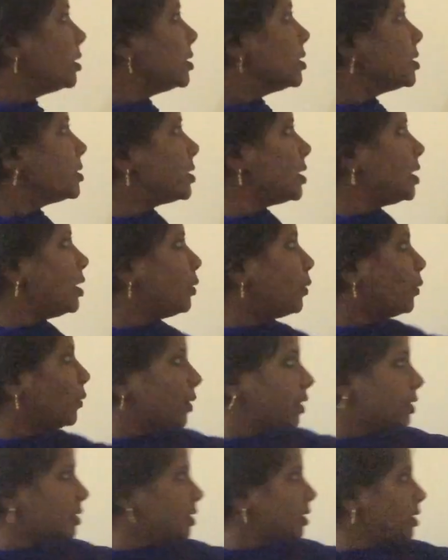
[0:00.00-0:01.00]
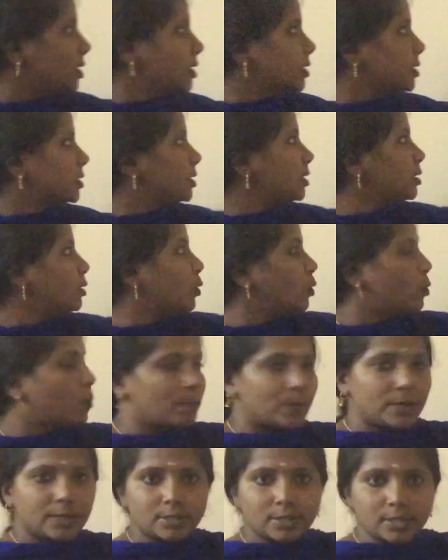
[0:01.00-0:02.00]
See, OSI is a
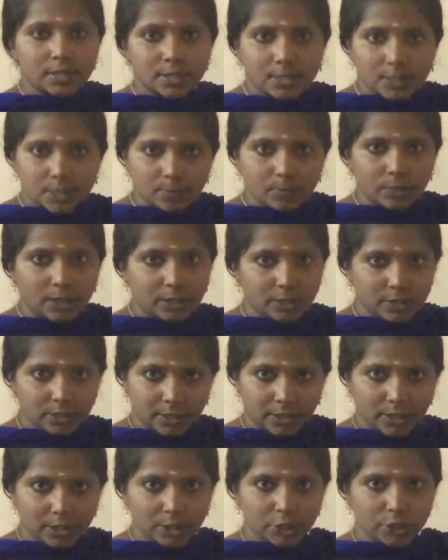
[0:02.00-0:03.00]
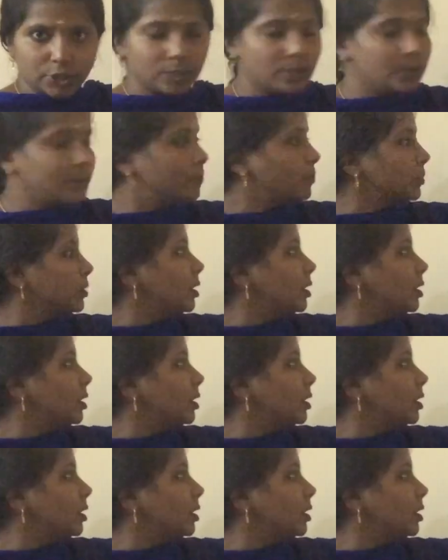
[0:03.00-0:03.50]
open system interconnection,